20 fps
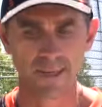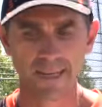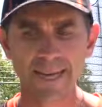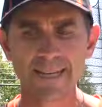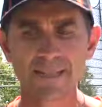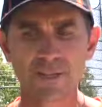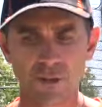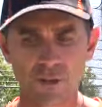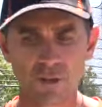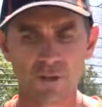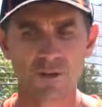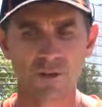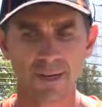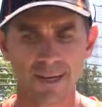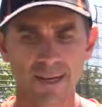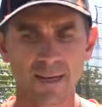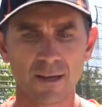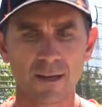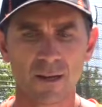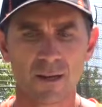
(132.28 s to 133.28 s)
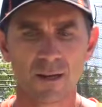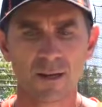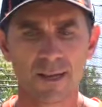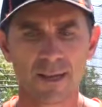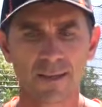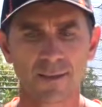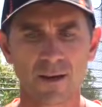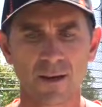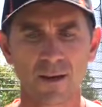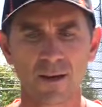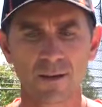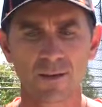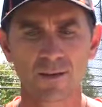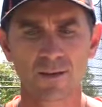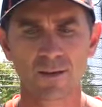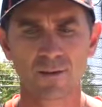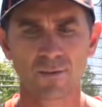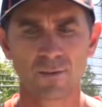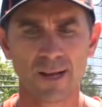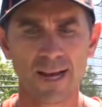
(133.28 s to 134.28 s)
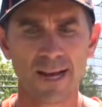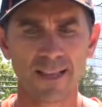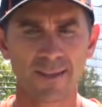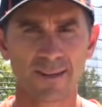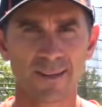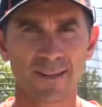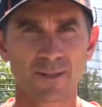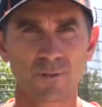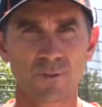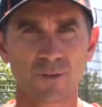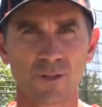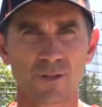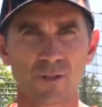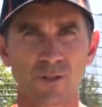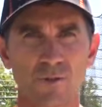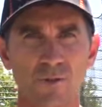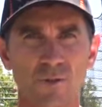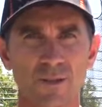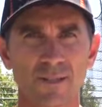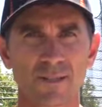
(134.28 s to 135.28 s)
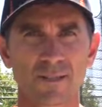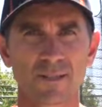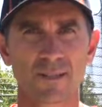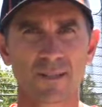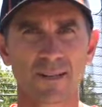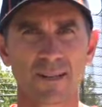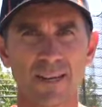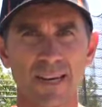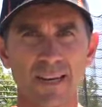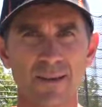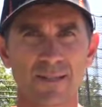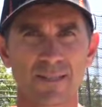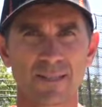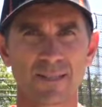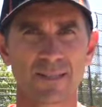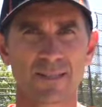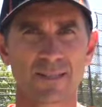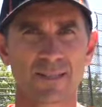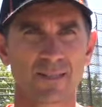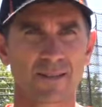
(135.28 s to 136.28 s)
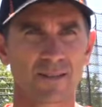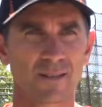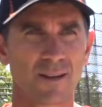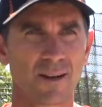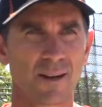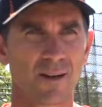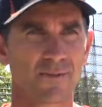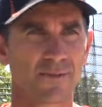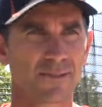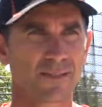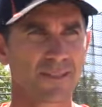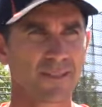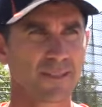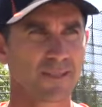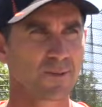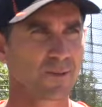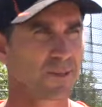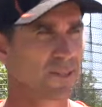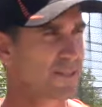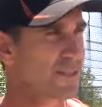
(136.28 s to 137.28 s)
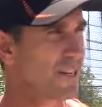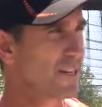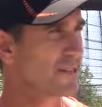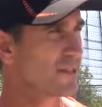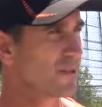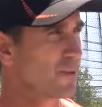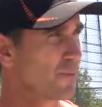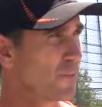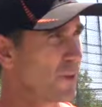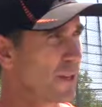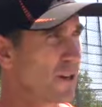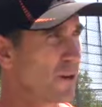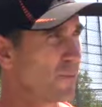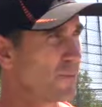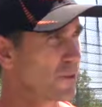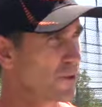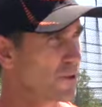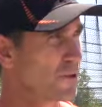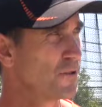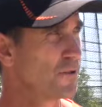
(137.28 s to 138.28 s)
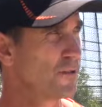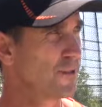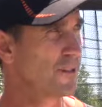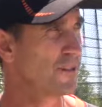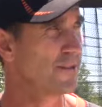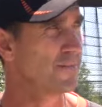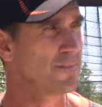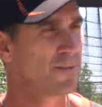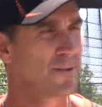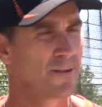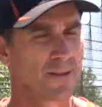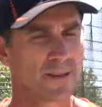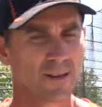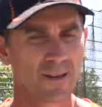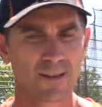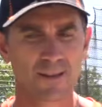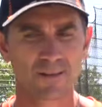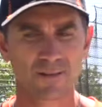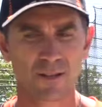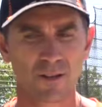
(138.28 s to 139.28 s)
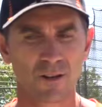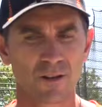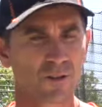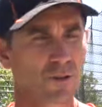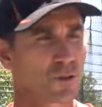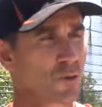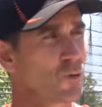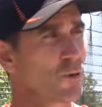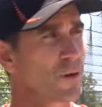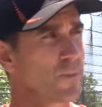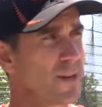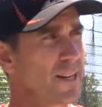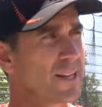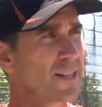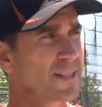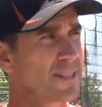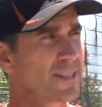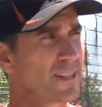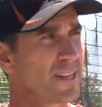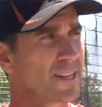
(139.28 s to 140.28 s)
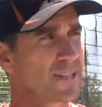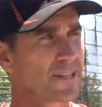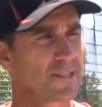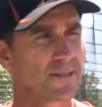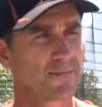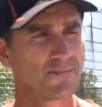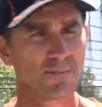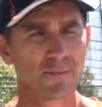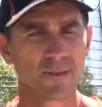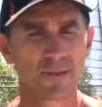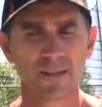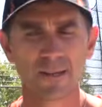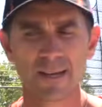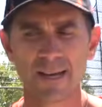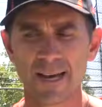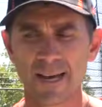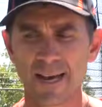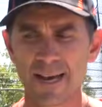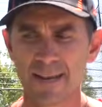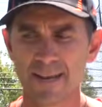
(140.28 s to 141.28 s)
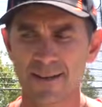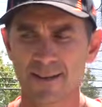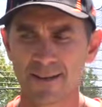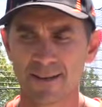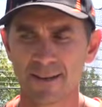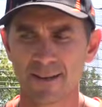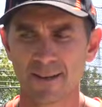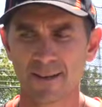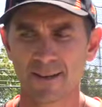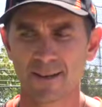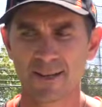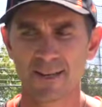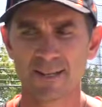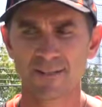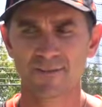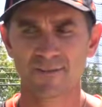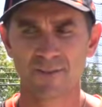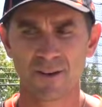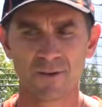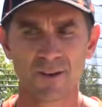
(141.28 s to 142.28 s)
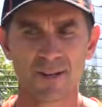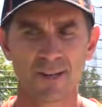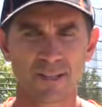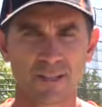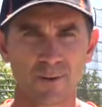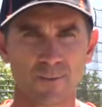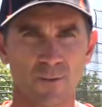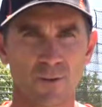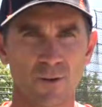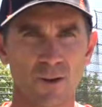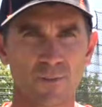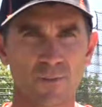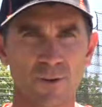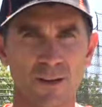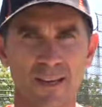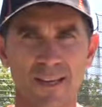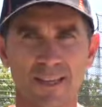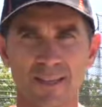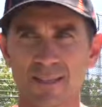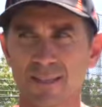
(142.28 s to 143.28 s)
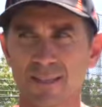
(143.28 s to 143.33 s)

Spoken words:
Yeah, he's good. The reality is with Shaun is that he's just, obviously this was such a big opportunity. There's a lot of talk about his selection, and he's very disappointed, but